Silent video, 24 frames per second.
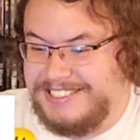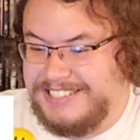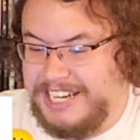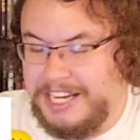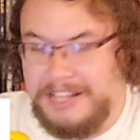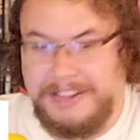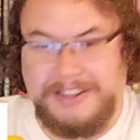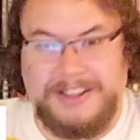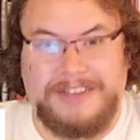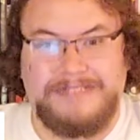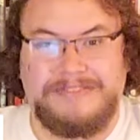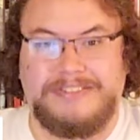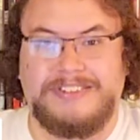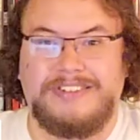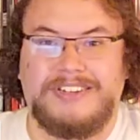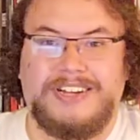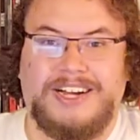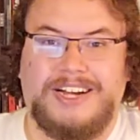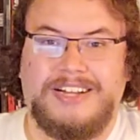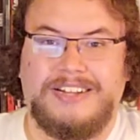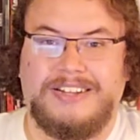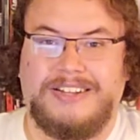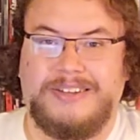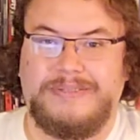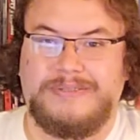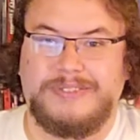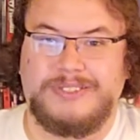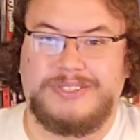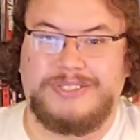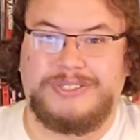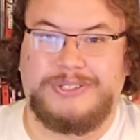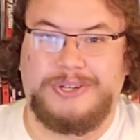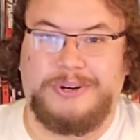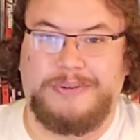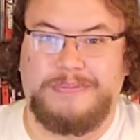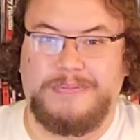I love it. I love it
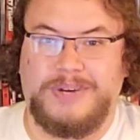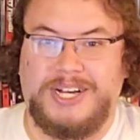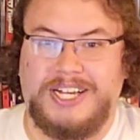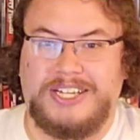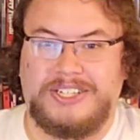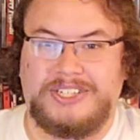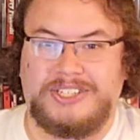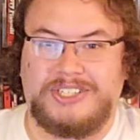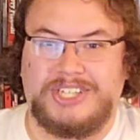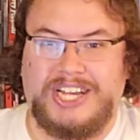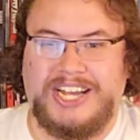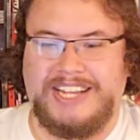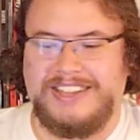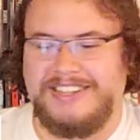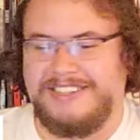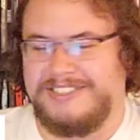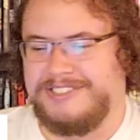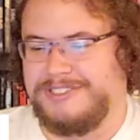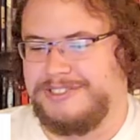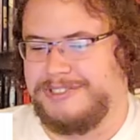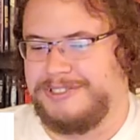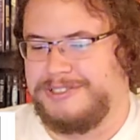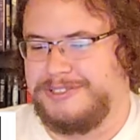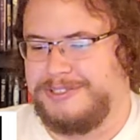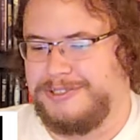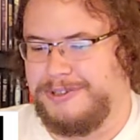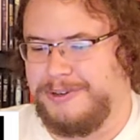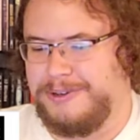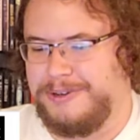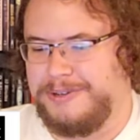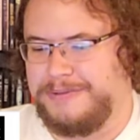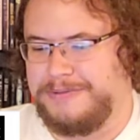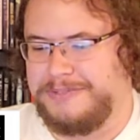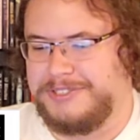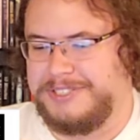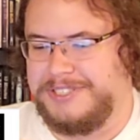so much. And there's a
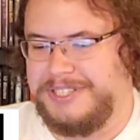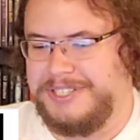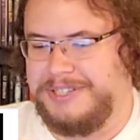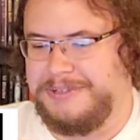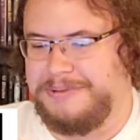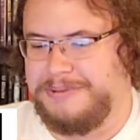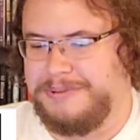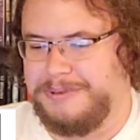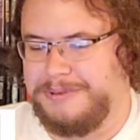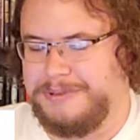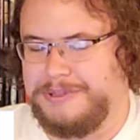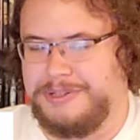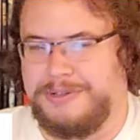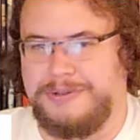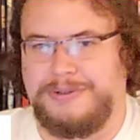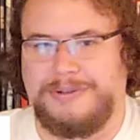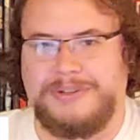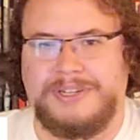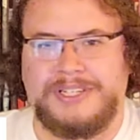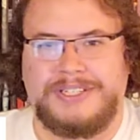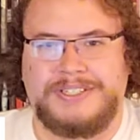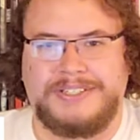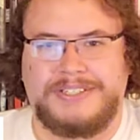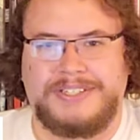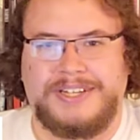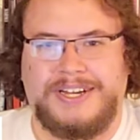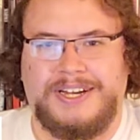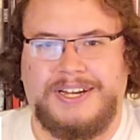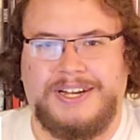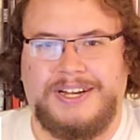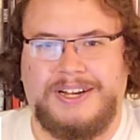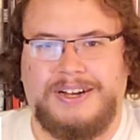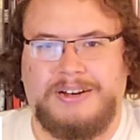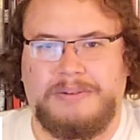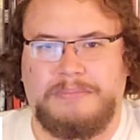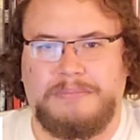sort of sequel to it,
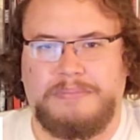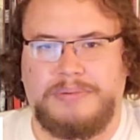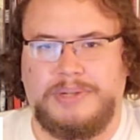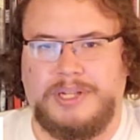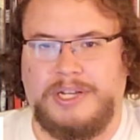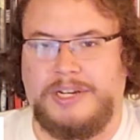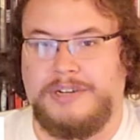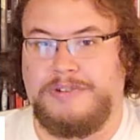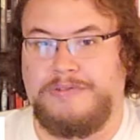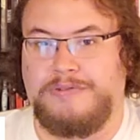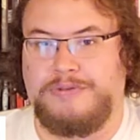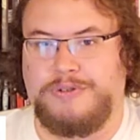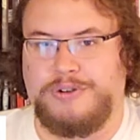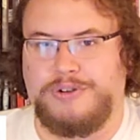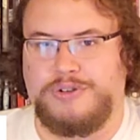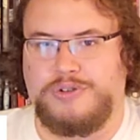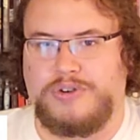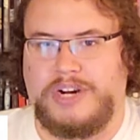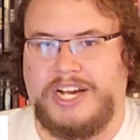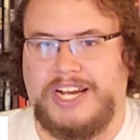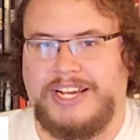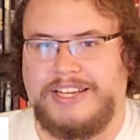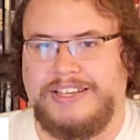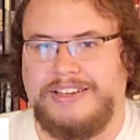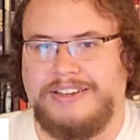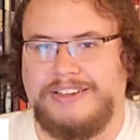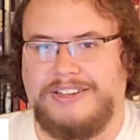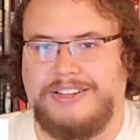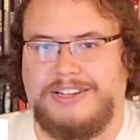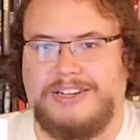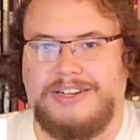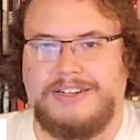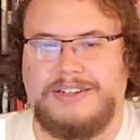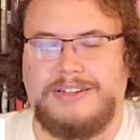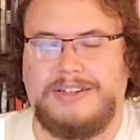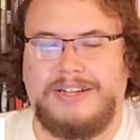uh, Blood for
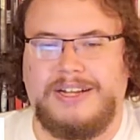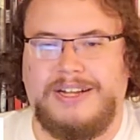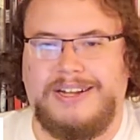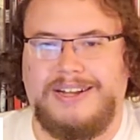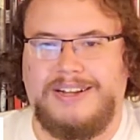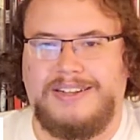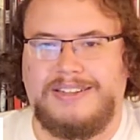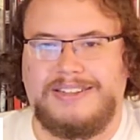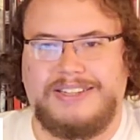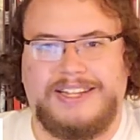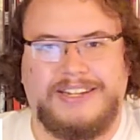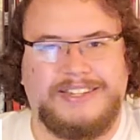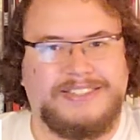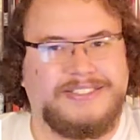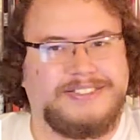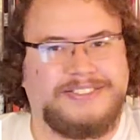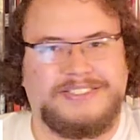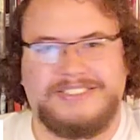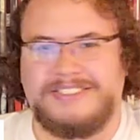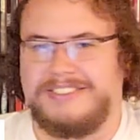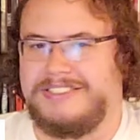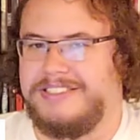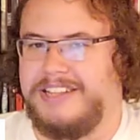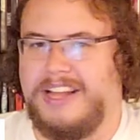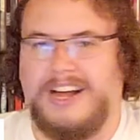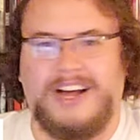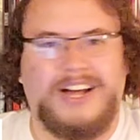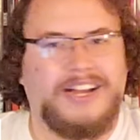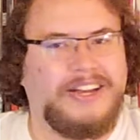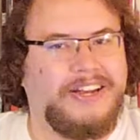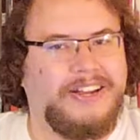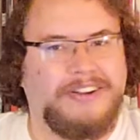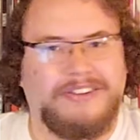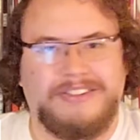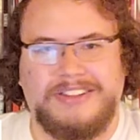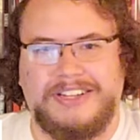Dracula, that is just
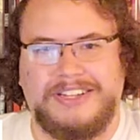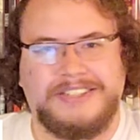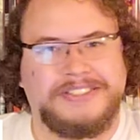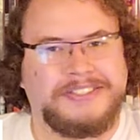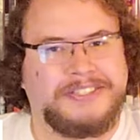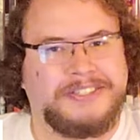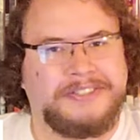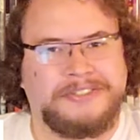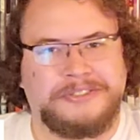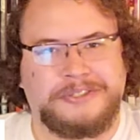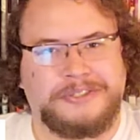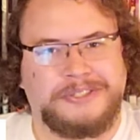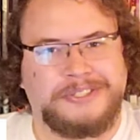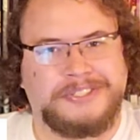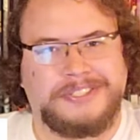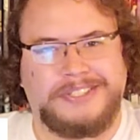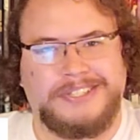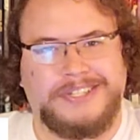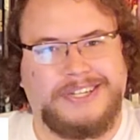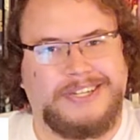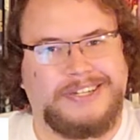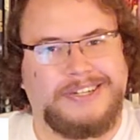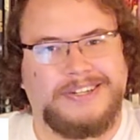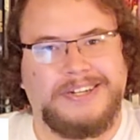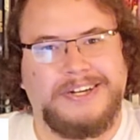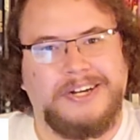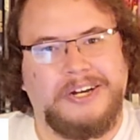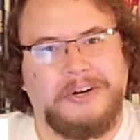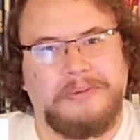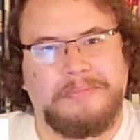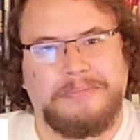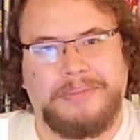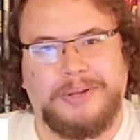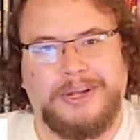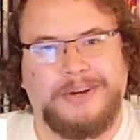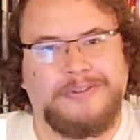not nearly as interesting.
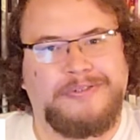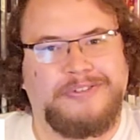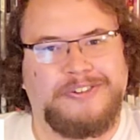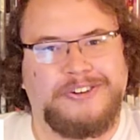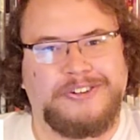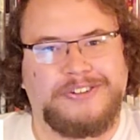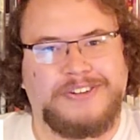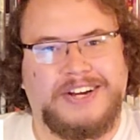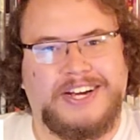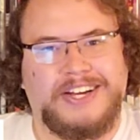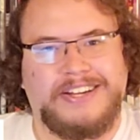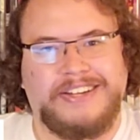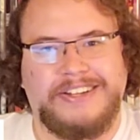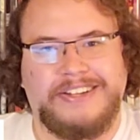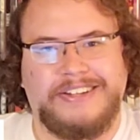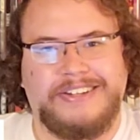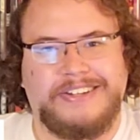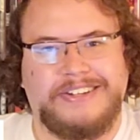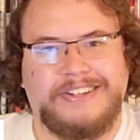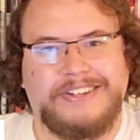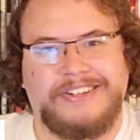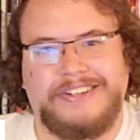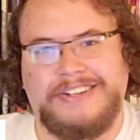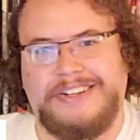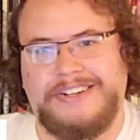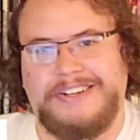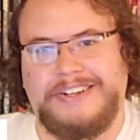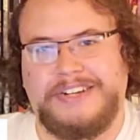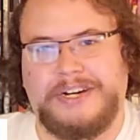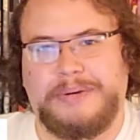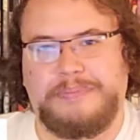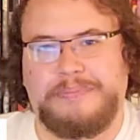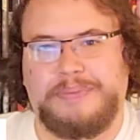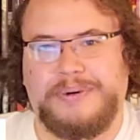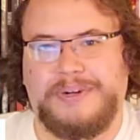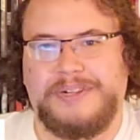Blood for Dracula didn't end
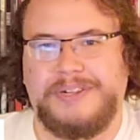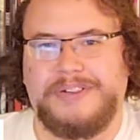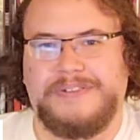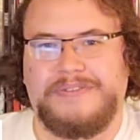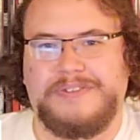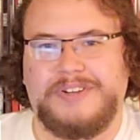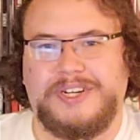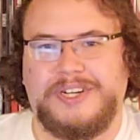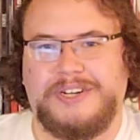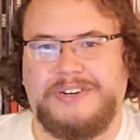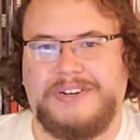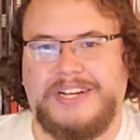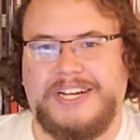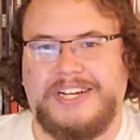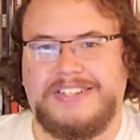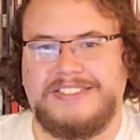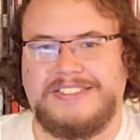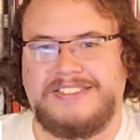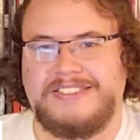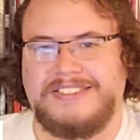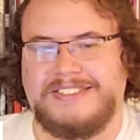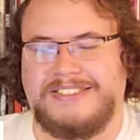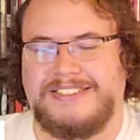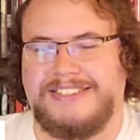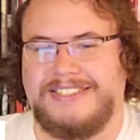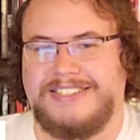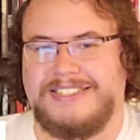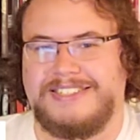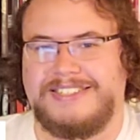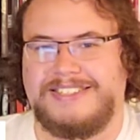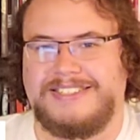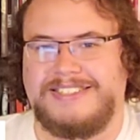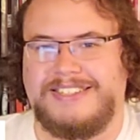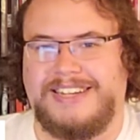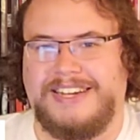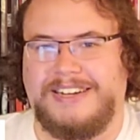up on the video nasties
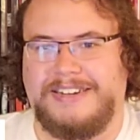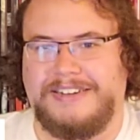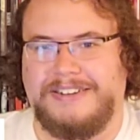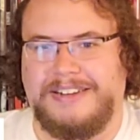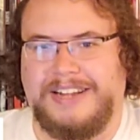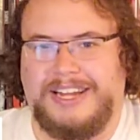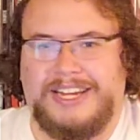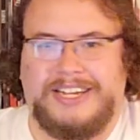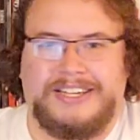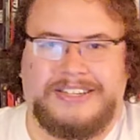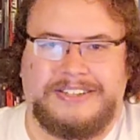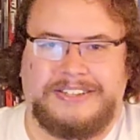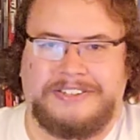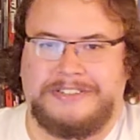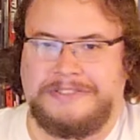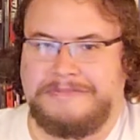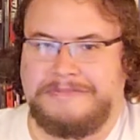list, and like,